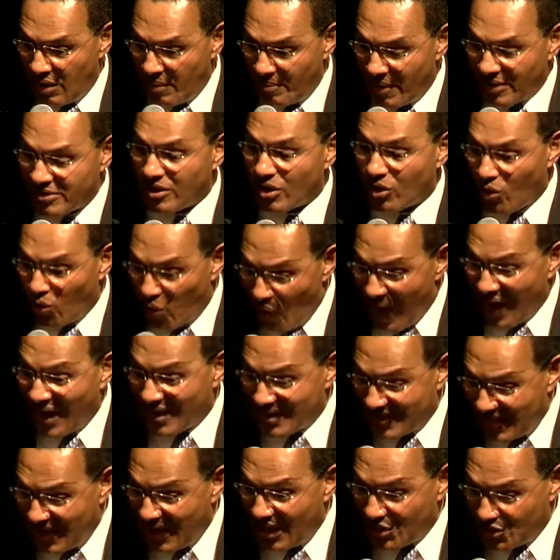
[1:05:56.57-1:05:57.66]
about the
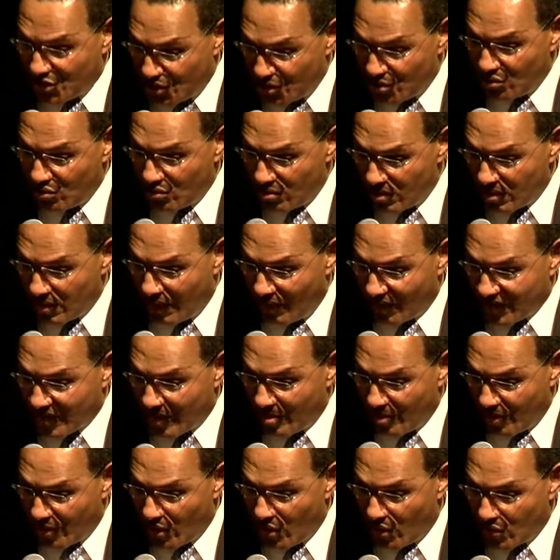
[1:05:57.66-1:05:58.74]
quality issue of
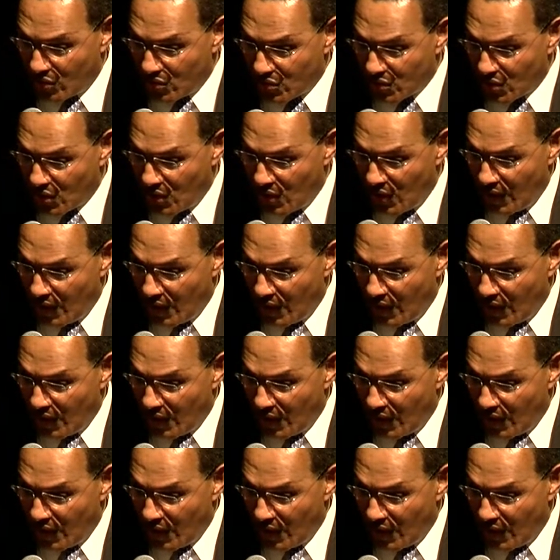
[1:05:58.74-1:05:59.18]
some of those.